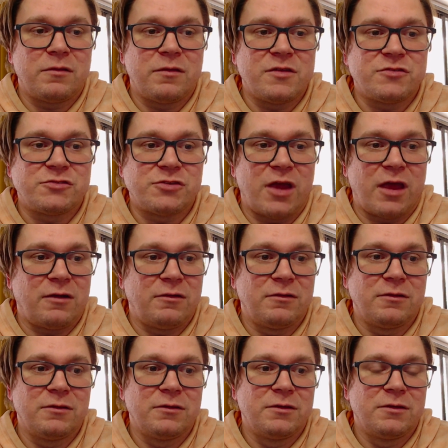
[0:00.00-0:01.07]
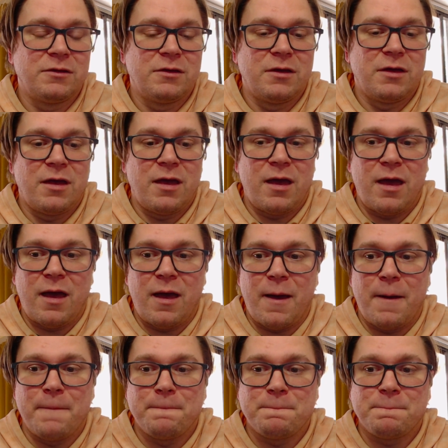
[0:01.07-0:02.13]
this channel,
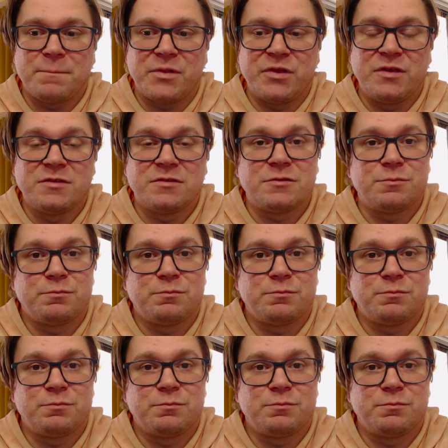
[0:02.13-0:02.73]
please